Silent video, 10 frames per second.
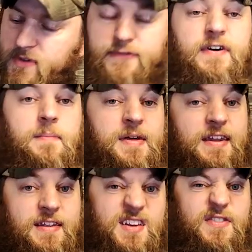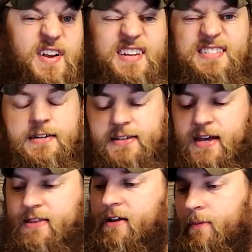fitment in your finger is a little
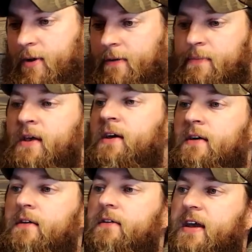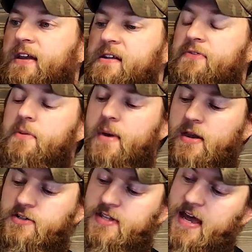tight there, but I can definitely
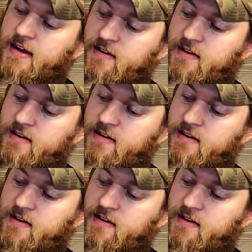manage that.